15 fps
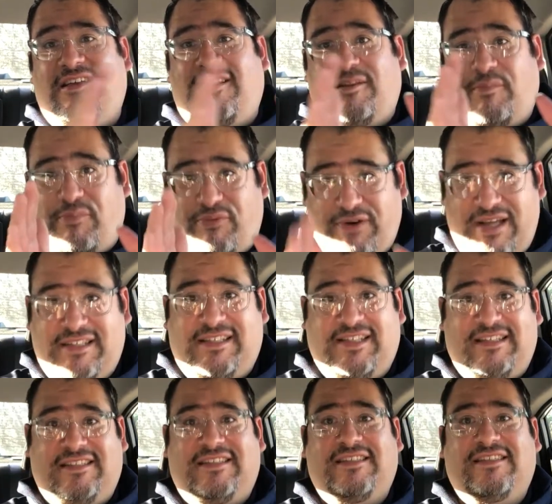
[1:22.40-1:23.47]
the
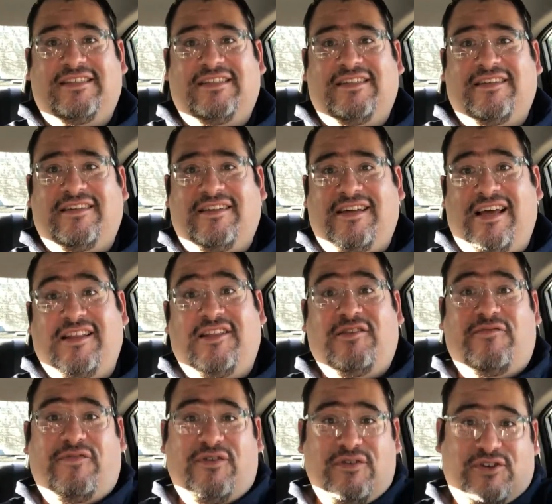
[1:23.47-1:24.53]
present, and then
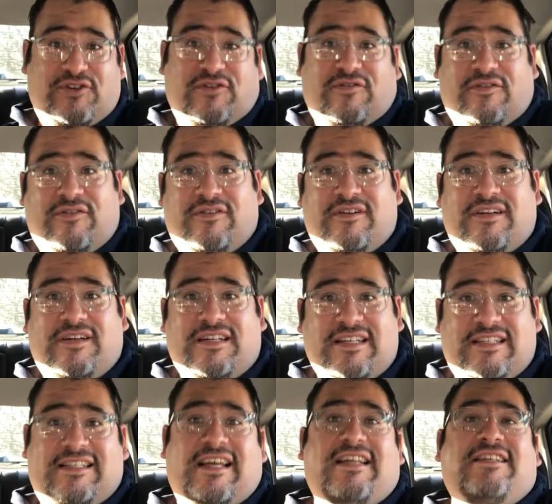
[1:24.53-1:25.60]
the future, in the
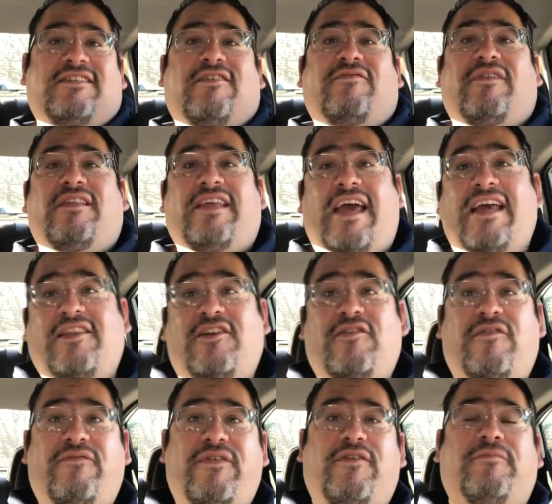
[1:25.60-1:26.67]
sense of the ending
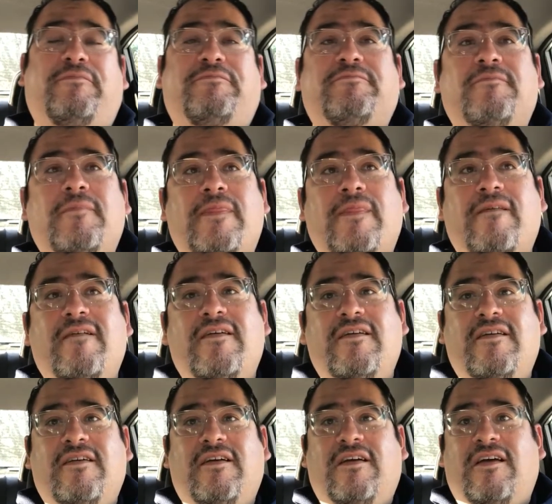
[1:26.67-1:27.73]
of the film.
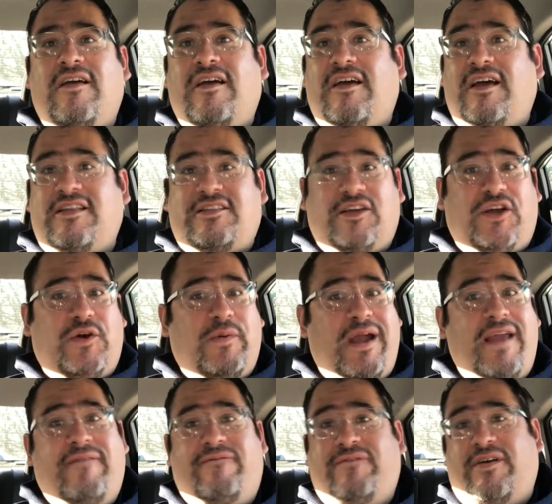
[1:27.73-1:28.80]
It's a
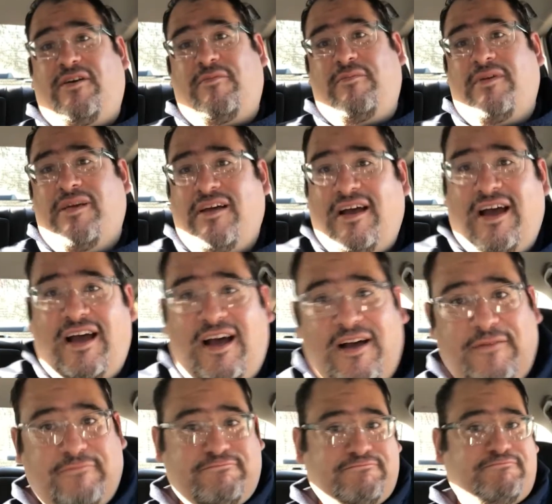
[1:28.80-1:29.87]
great film.
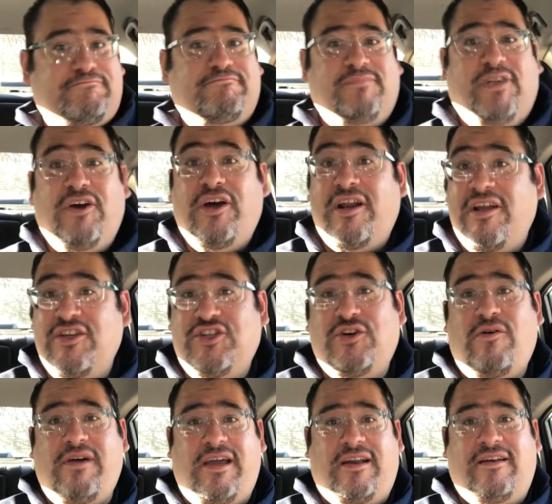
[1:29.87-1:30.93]
You're gonna
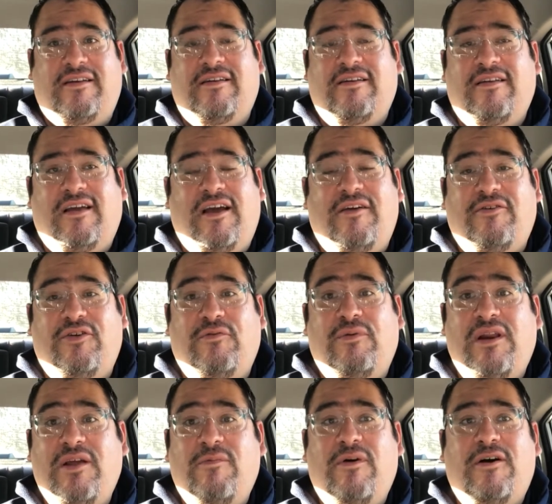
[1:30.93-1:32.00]
enjoy it. You
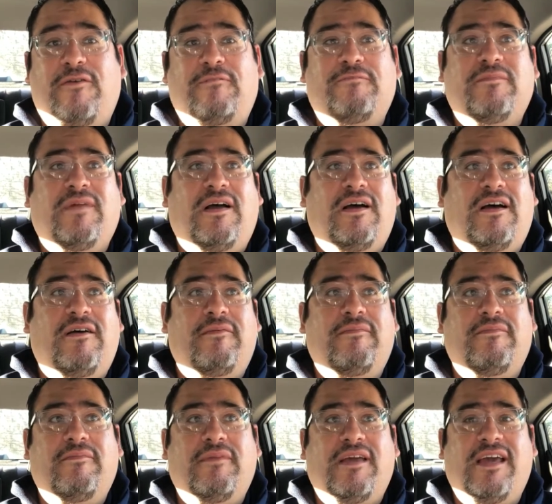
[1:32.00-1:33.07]
really will.
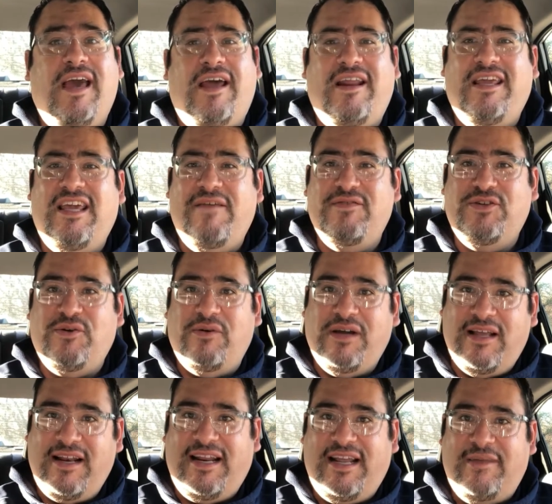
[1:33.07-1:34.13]
It kind of gives you a
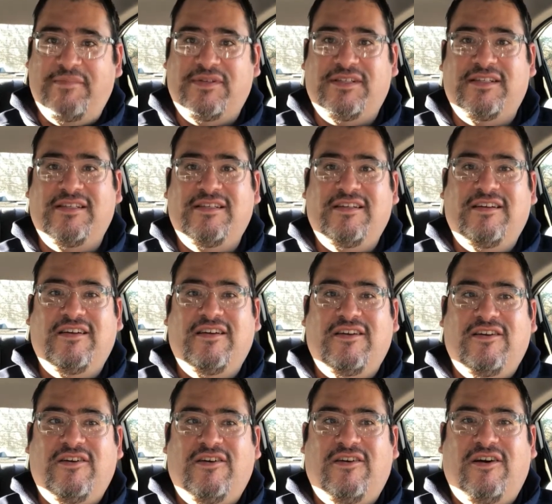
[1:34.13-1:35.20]
glimpse
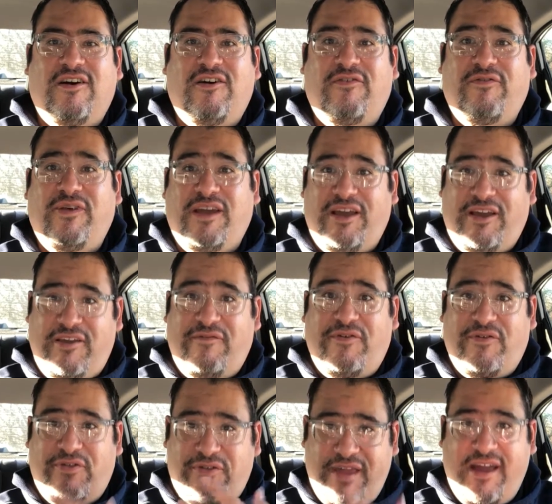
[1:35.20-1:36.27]
of, if you
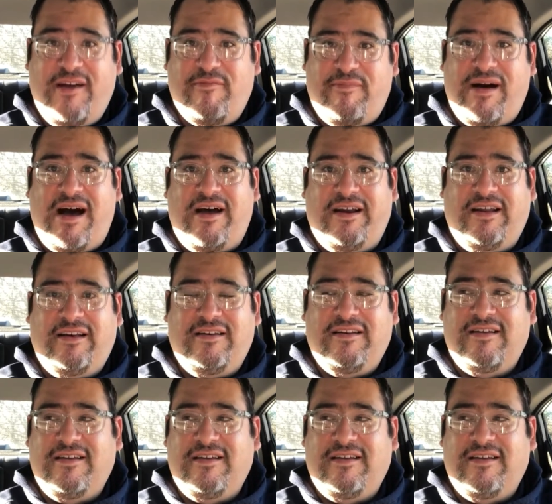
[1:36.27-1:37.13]
think about it,